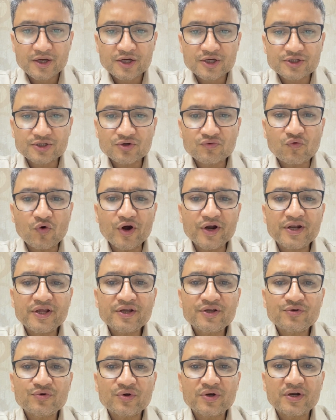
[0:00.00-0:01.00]
The
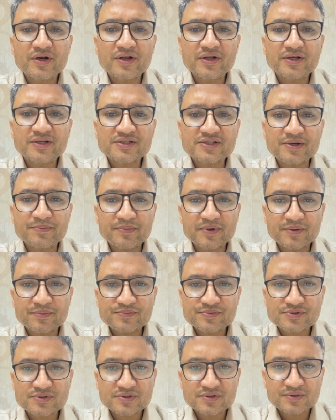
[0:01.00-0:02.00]
voiding urinary
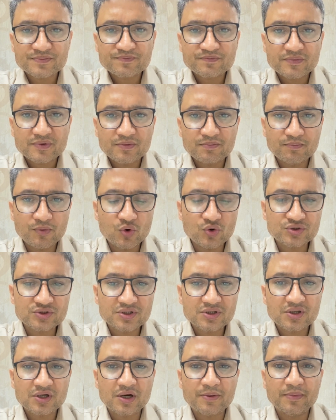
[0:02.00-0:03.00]
symptoms, both
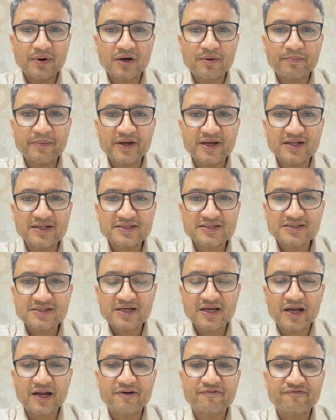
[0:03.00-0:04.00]
among males
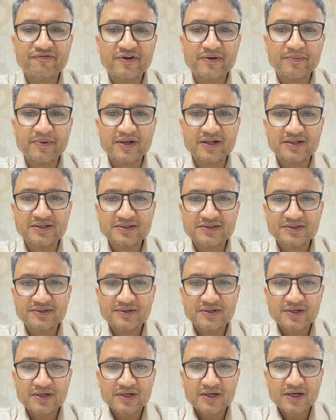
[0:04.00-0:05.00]
and females,
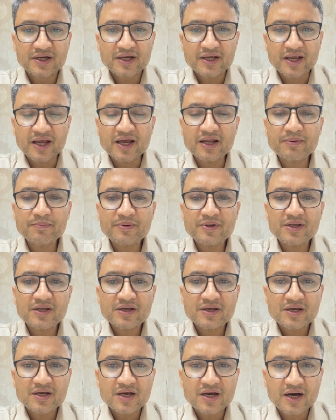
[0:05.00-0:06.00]
can
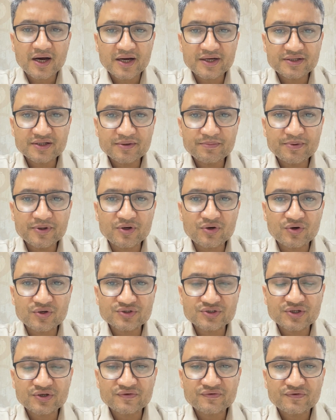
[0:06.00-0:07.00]
be either
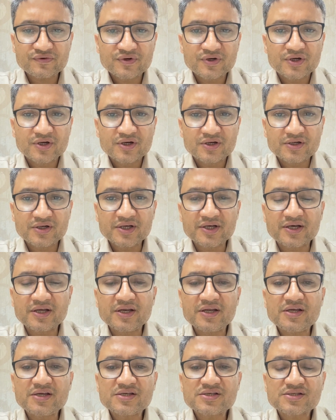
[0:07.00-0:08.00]
because of
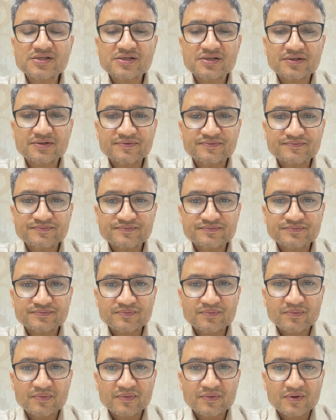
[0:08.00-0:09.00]
decreased
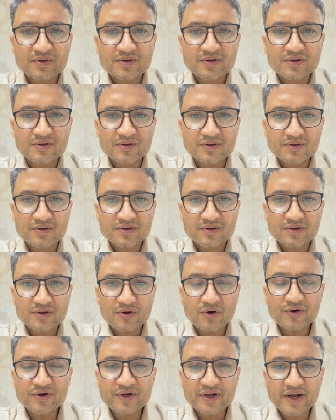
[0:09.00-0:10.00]

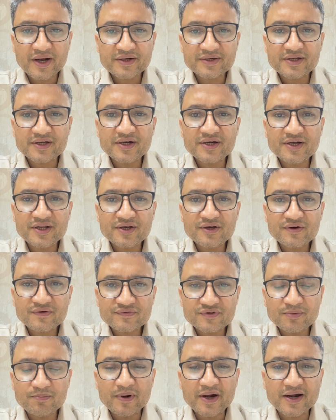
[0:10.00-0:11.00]
contractility
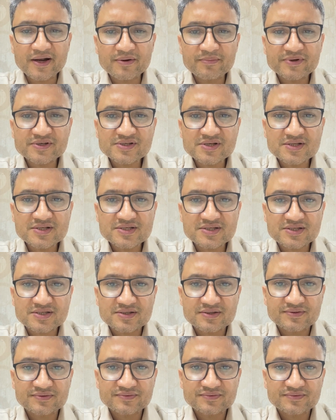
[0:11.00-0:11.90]
of the bladder muscles,